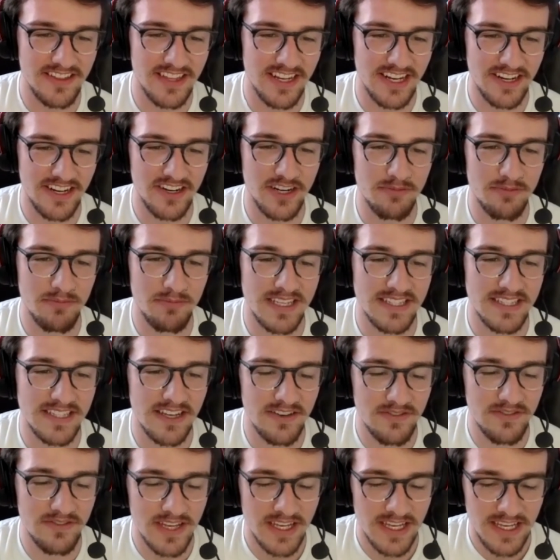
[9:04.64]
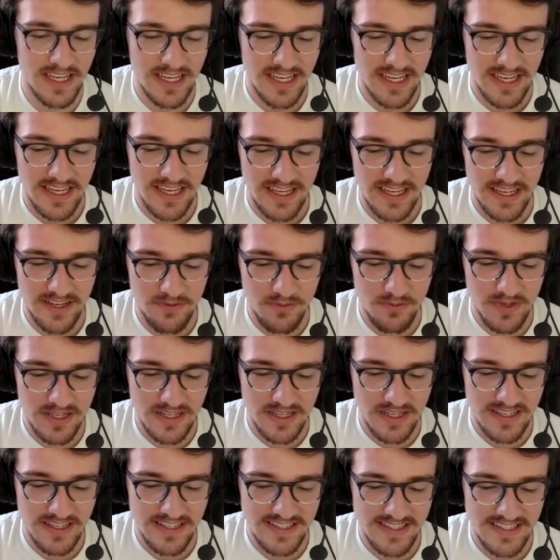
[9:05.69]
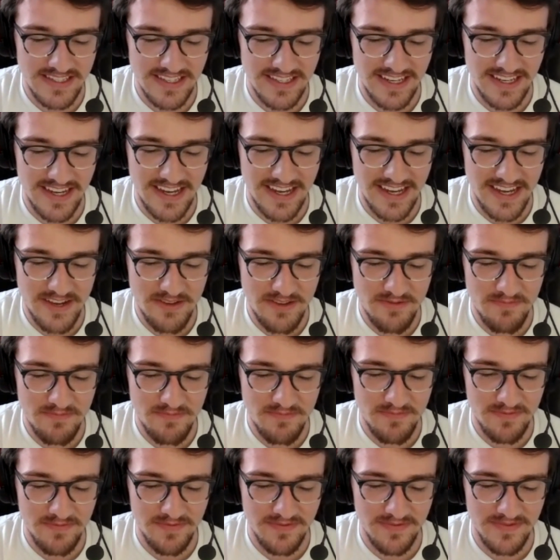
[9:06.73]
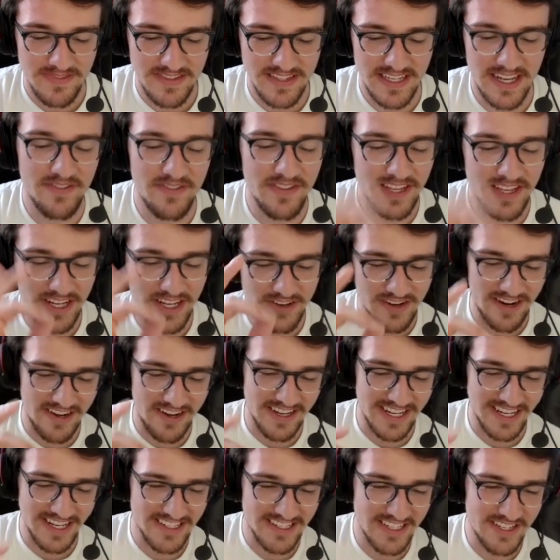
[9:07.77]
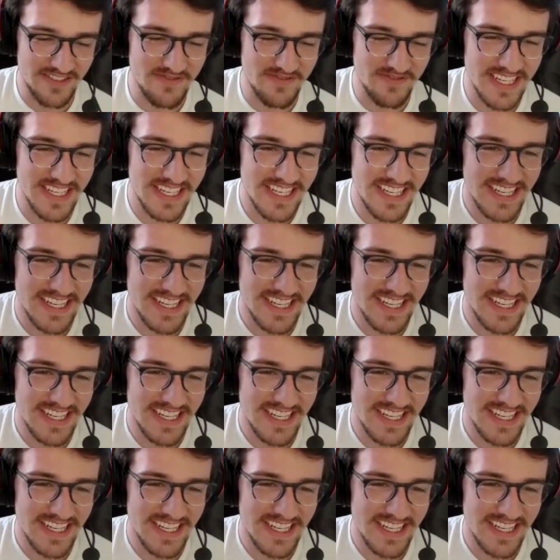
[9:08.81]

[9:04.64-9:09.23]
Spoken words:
I hurt myself. It was definitely a crowning achievement.